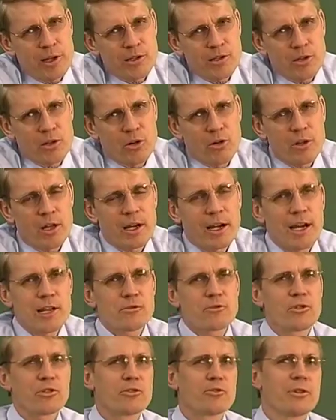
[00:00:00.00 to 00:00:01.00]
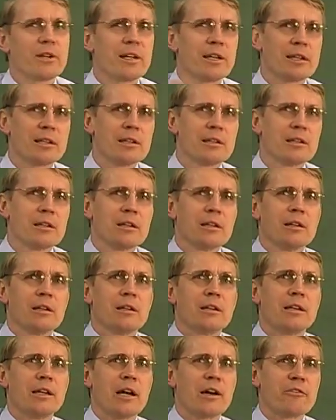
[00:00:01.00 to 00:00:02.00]
ago, the guys were drilling
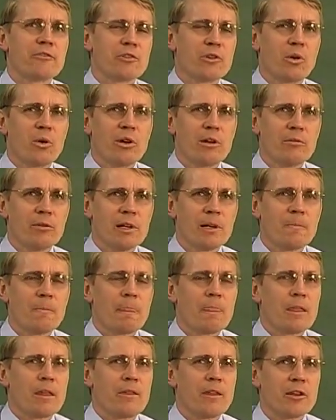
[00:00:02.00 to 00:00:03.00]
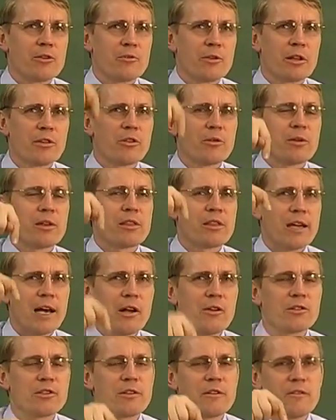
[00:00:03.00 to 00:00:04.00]
down for an oil well. They drilled through
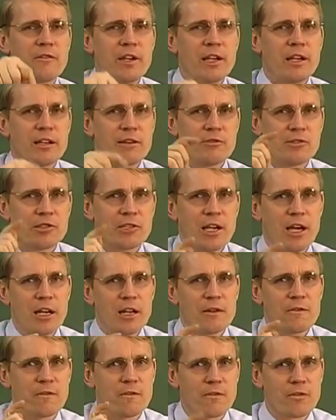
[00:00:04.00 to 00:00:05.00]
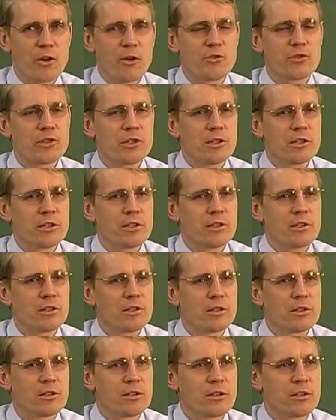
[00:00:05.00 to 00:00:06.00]
1,000 feet of solid frozen
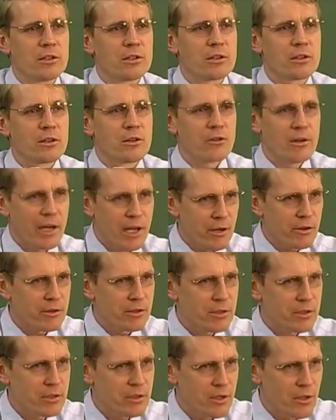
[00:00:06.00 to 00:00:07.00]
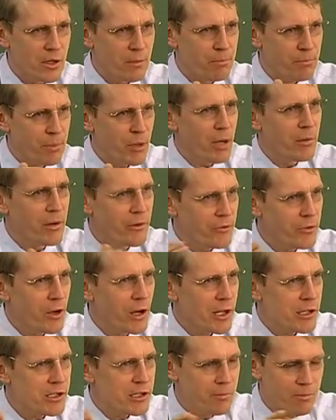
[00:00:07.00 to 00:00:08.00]
ground called
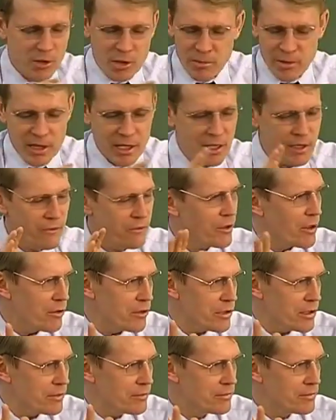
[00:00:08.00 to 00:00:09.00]
permafrost, permanently frozen.